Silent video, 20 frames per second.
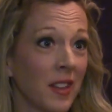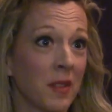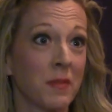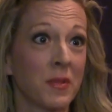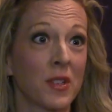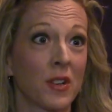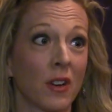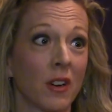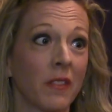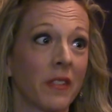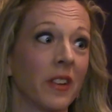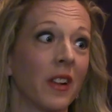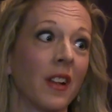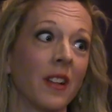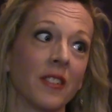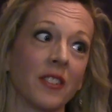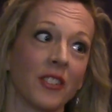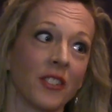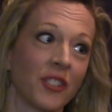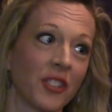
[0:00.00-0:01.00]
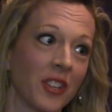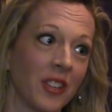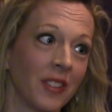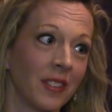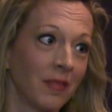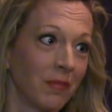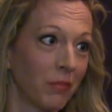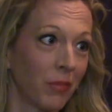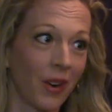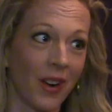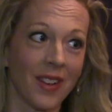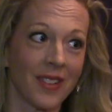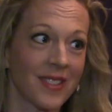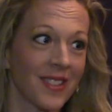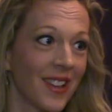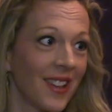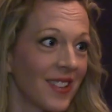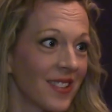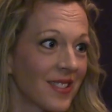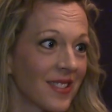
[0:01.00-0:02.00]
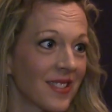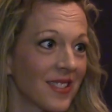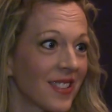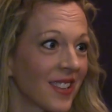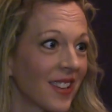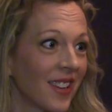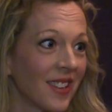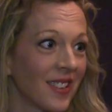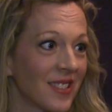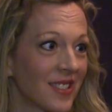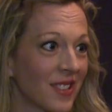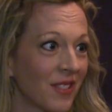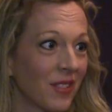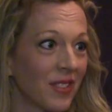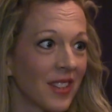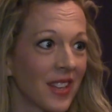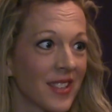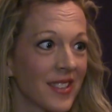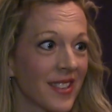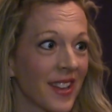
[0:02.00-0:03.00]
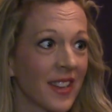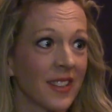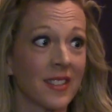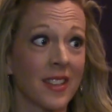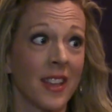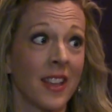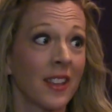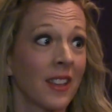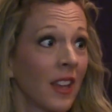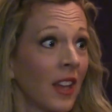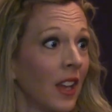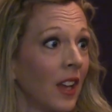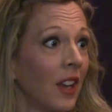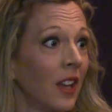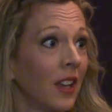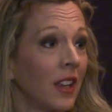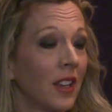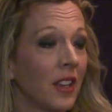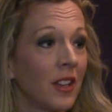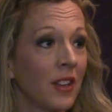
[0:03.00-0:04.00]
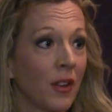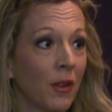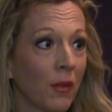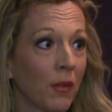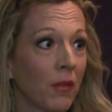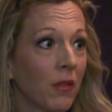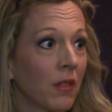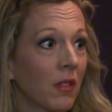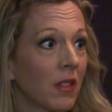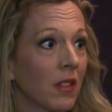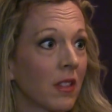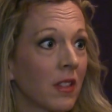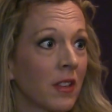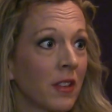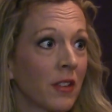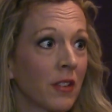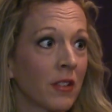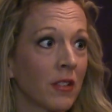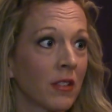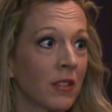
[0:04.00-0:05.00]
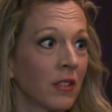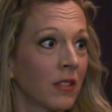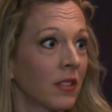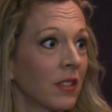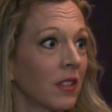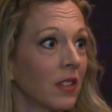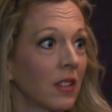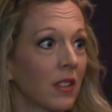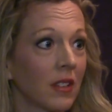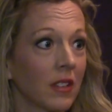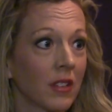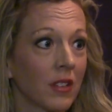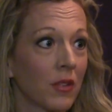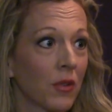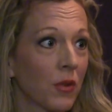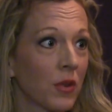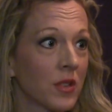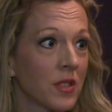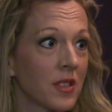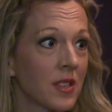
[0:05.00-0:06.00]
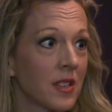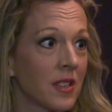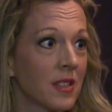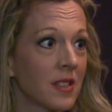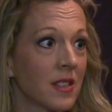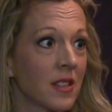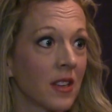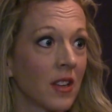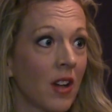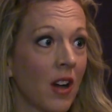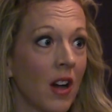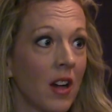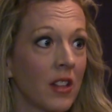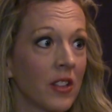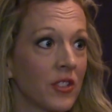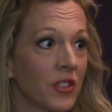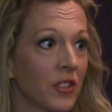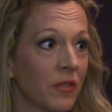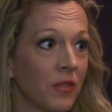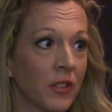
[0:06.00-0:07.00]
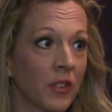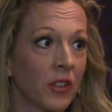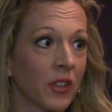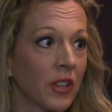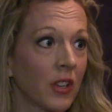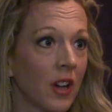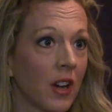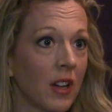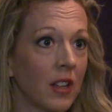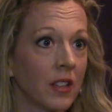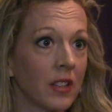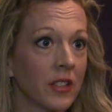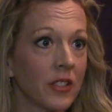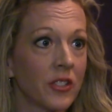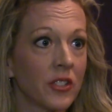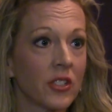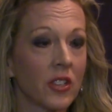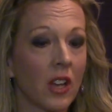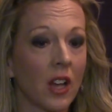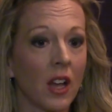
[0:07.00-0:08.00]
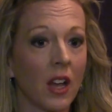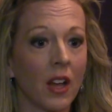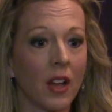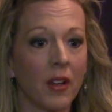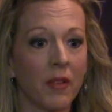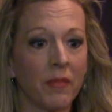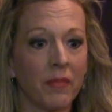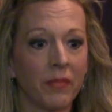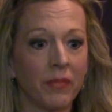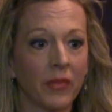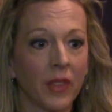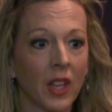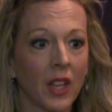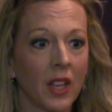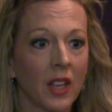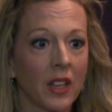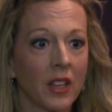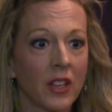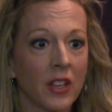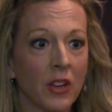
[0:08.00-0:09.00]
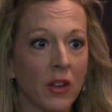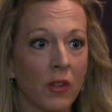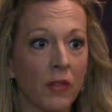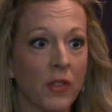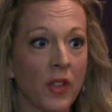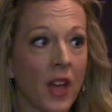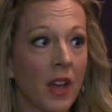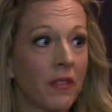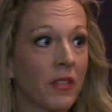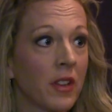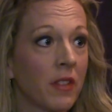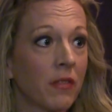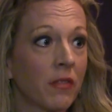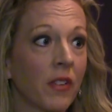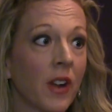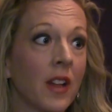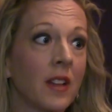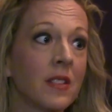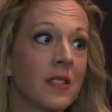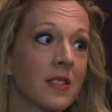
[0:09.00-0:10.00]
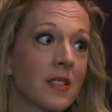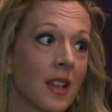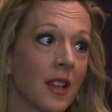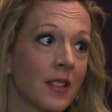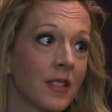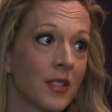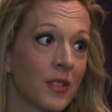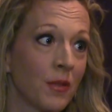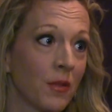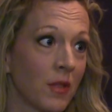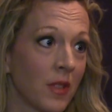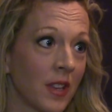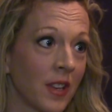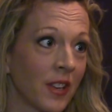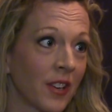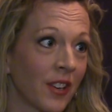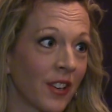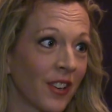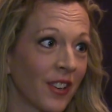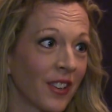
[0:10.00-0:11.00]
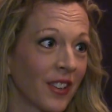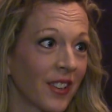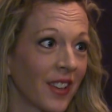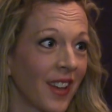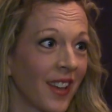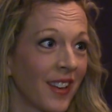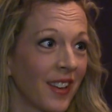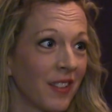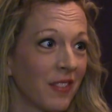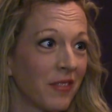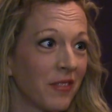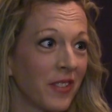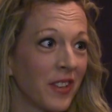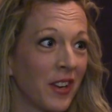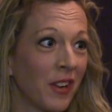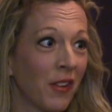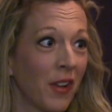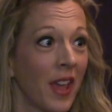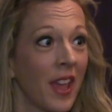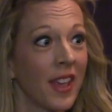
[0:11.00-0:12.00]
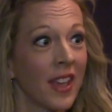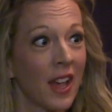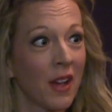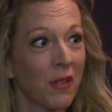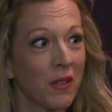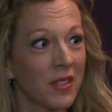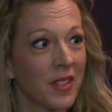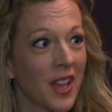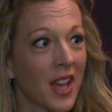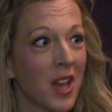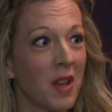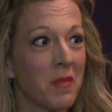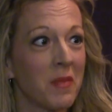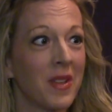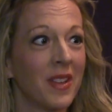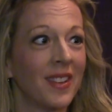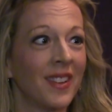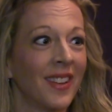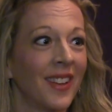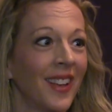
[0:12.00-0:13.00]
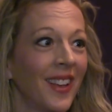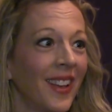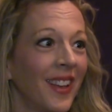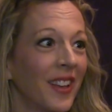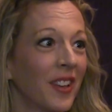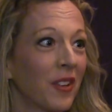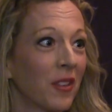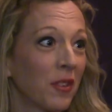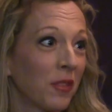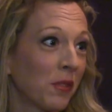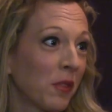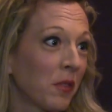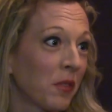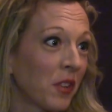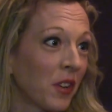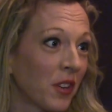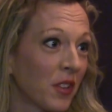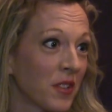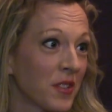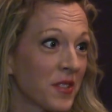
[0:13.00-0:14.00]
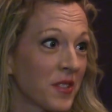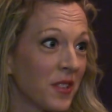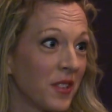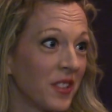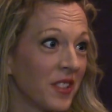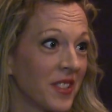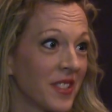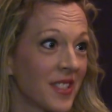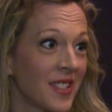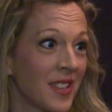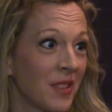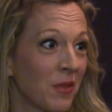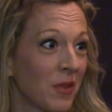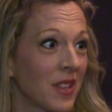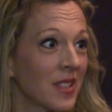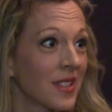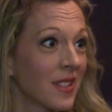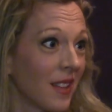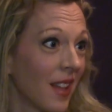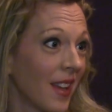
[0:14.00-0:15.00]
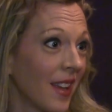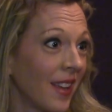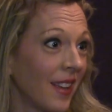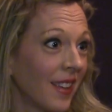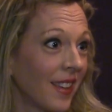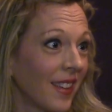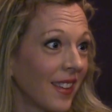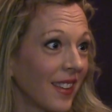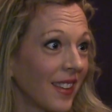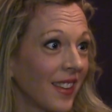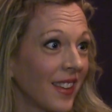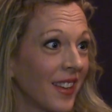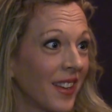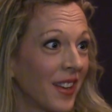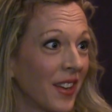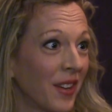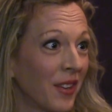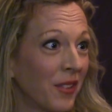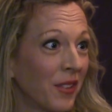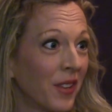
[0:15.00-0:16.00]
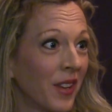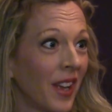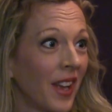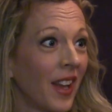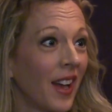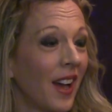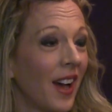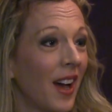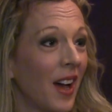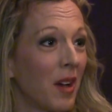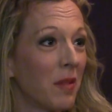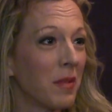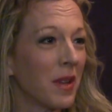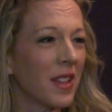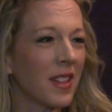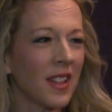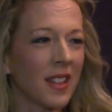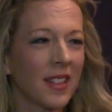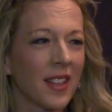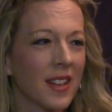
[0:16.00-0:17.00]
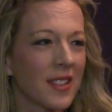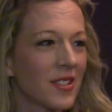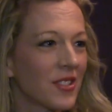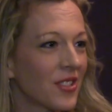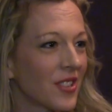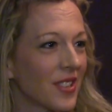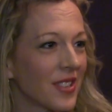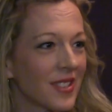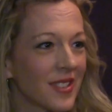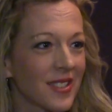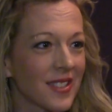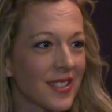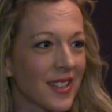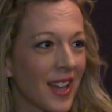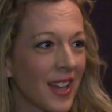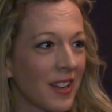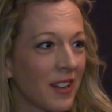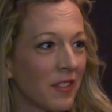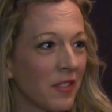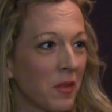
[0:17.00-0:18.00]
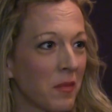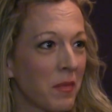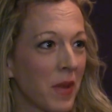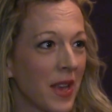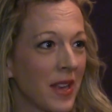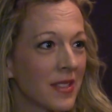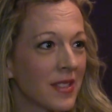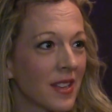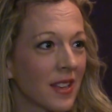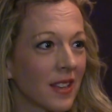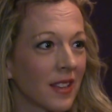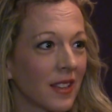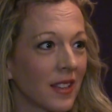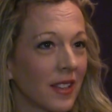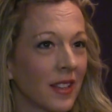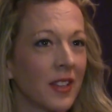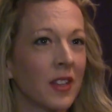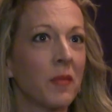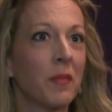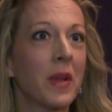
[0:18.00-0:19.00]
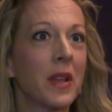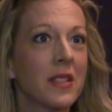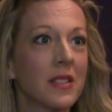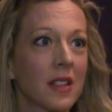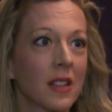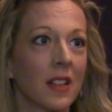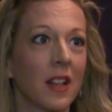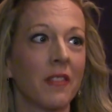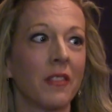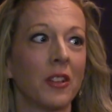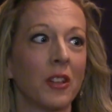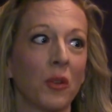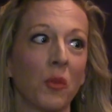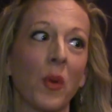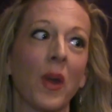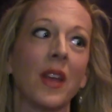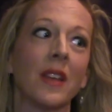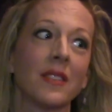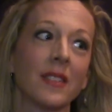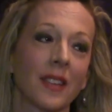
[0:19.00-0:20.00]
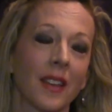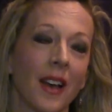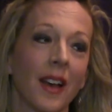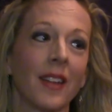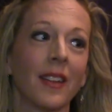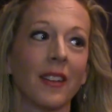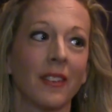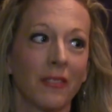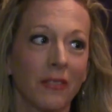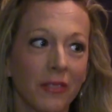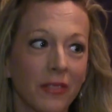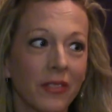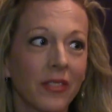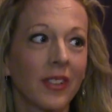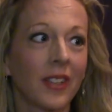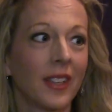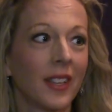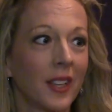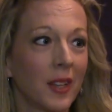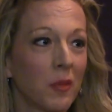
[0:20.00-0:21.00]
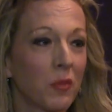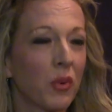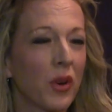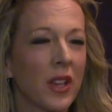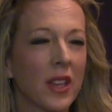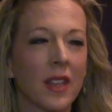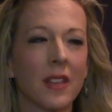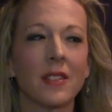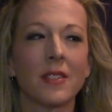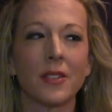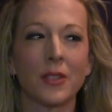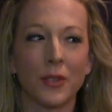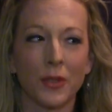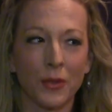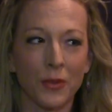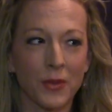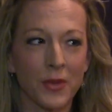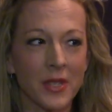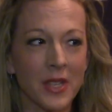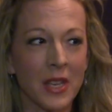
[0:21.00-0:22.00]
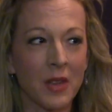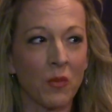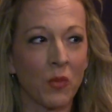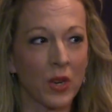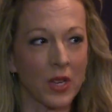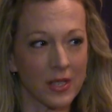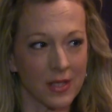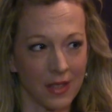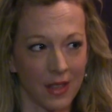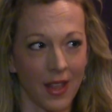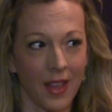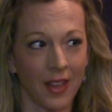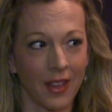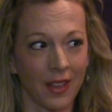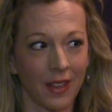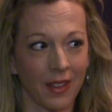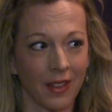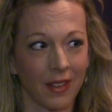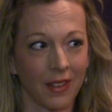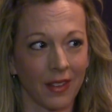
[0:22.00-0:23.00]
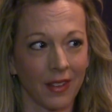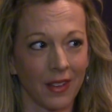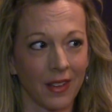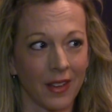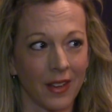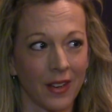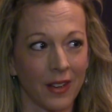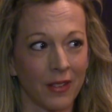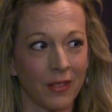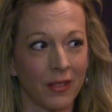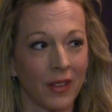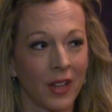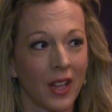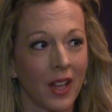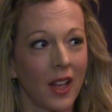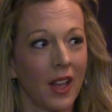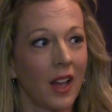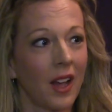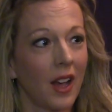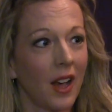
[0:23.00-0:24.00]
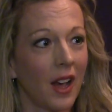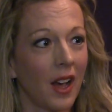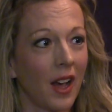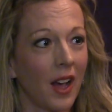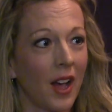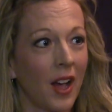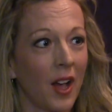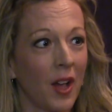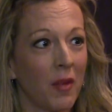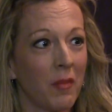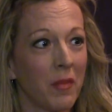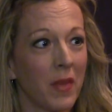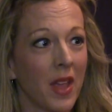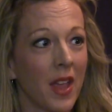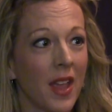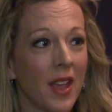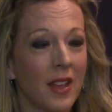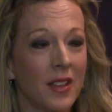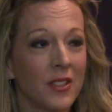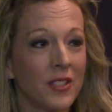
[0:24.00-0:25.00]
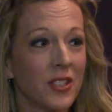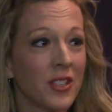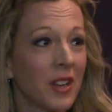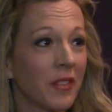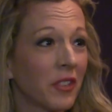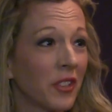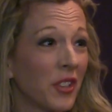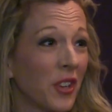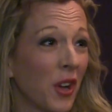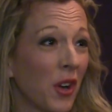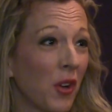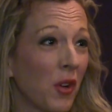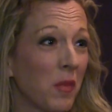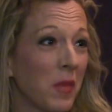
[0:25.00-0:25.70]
Observe an audition process to kind of see what that's like. Take, you know, theater courses in college if you're in college. You know, if you have any friends that do theater, kind of, you know, hang out with them and go to a rehearsal and see what it's like, you know. I think that's just kind of a basic, on a basic level, a way to kind of break into seeing what it's like, you know. And you never know.